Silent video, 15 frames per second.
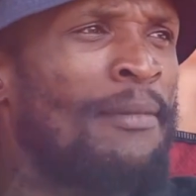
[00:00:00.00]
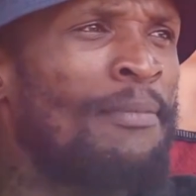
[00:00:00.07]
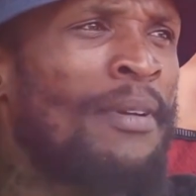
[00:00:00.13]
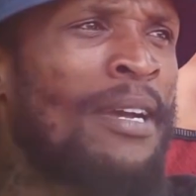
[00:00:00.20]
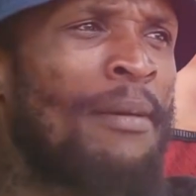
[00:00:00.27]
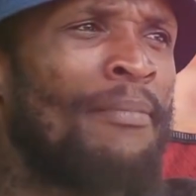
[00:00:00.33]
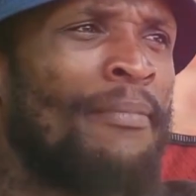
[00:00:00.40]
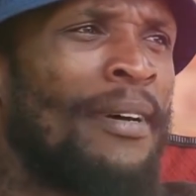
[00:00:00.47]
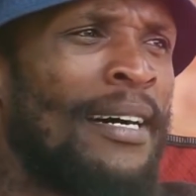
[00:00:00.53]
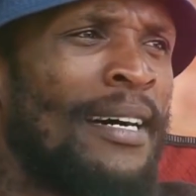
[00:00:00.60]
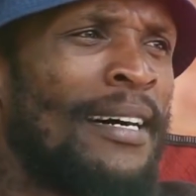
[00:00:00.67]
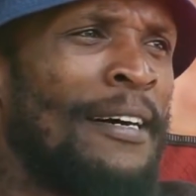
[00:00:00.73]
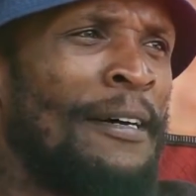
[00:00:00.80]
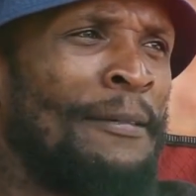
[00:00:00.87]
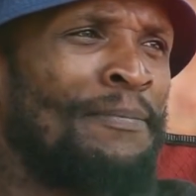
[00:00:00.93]
no, it's
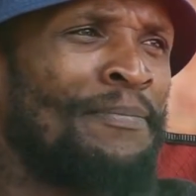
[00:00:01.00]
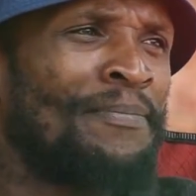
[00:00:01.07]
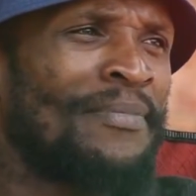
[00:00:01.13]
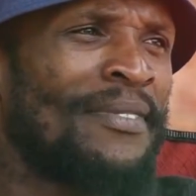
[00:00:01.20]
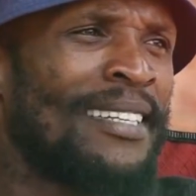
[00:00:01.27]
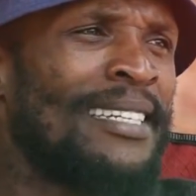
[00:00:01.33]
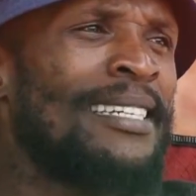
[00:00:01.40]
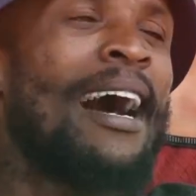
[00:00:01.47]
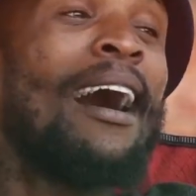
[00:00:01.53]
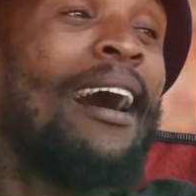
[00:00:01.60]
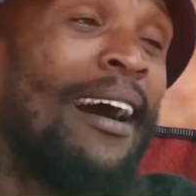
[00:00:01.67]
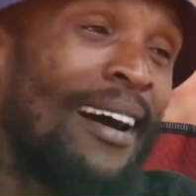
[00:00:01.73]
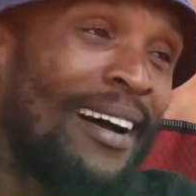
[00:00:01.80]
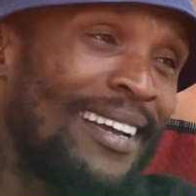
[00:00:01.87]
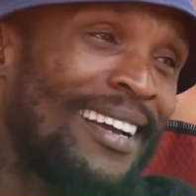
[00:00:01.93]
only now.
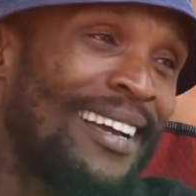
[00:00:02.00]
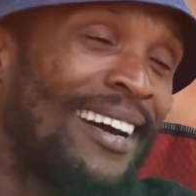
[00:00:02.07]
It's only